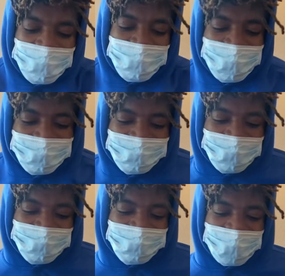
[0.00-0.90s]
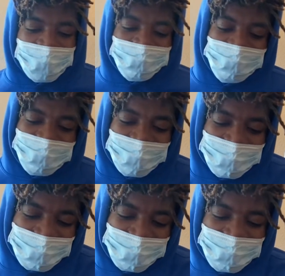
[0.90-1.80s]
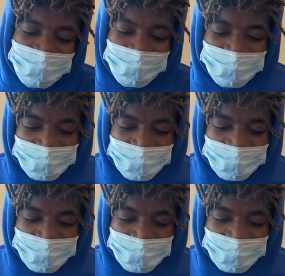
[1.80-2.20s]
man. Something slight. He just dropped an official music